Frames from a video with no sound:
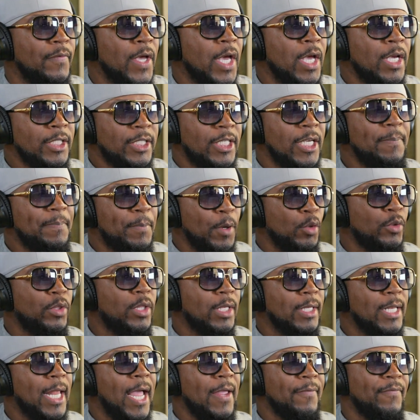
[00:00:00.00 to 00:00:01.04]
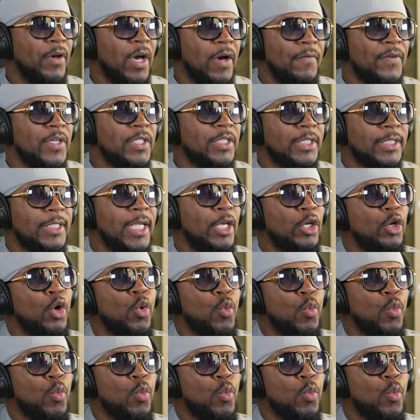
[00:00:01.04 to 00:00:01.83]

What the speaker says: She built the life of a single